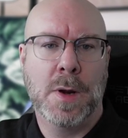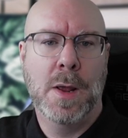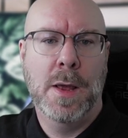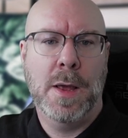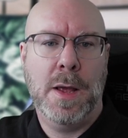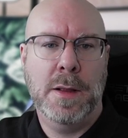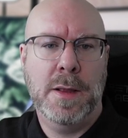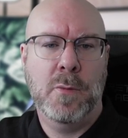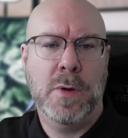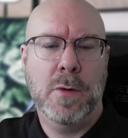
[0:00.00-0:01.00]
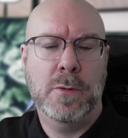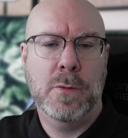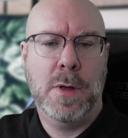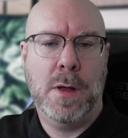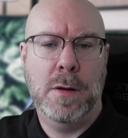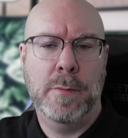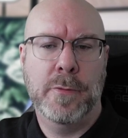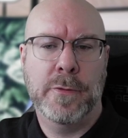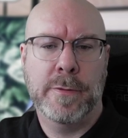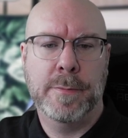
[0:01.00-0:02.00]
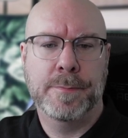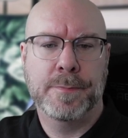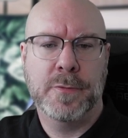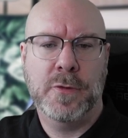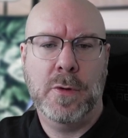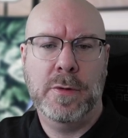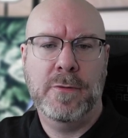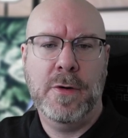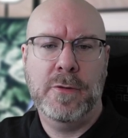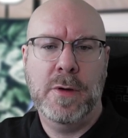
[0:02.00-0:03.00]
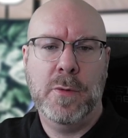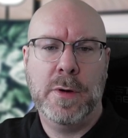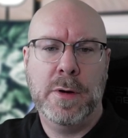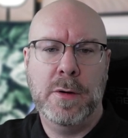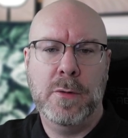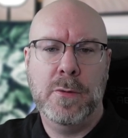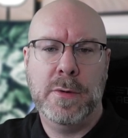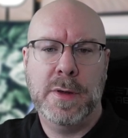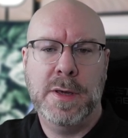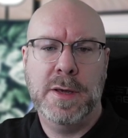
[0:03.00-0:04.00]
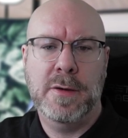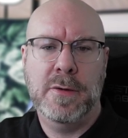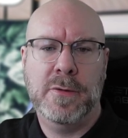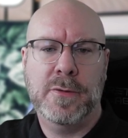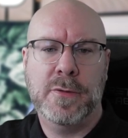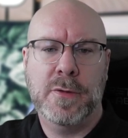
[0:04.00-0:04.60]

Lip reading: and then we go to columns. So the first thing we're going to do is